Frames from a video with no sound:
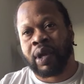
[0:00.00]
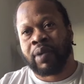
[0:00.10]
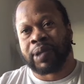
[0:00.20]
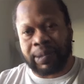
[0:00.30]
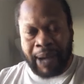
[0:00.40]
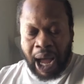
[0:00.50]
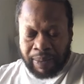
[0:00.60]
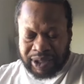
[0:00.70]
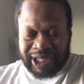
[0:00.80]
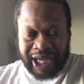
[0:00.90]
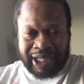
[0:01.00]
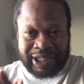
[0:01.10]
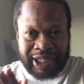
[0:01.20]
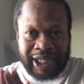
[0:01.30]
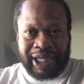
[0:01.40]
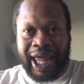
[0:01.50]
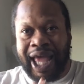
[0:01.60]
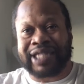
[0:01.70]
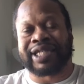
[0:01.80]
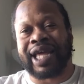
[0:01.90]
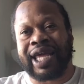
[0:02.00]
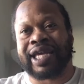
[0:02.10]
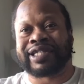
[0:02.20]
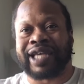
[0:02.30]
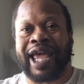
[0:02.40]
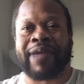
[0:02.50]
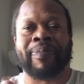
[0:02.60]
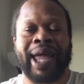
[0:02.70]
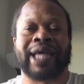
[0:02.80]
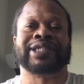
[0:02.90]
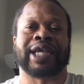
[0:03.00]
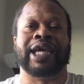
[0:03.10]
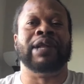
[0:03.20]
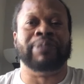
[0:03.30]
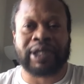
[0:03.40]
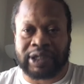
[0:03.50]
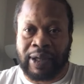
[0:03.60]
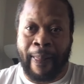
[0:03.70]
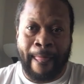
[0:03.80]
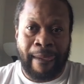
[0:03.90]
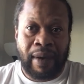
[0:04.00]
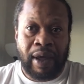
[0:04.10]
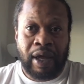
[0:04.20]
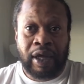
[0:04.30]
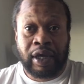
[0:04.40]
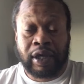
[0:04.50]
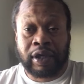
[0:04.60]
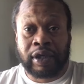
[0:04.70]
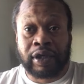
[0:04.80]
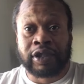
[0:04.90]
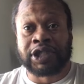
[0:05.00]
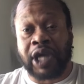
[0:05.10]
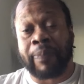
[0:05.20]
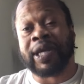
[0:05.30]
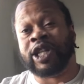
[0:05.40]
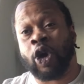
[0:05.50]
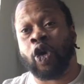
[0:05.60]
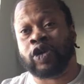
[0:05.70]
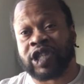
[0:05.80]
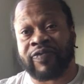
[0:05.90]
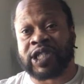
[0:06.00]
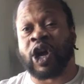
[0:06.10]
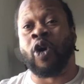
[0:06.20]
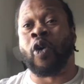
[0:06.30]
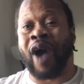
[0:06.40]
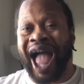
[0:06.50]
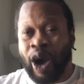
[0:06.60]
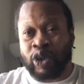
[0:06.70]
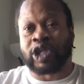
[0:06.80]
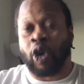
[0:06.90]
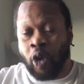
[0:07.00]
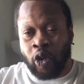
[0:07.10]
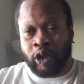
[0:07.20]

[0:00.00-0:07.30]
But the Bible says in the last days, a man's enemies shall be those of his own household.